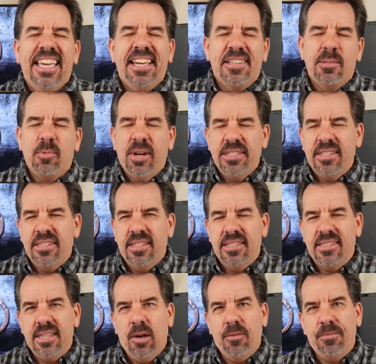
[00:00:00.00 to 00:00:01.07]
expresses
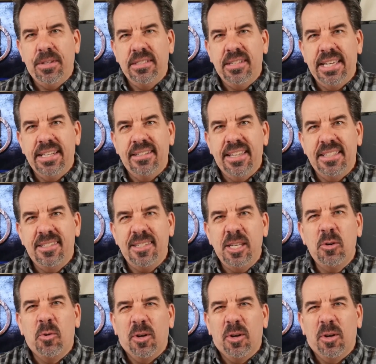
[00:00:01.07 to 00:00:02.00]
itself in day-to-day Sea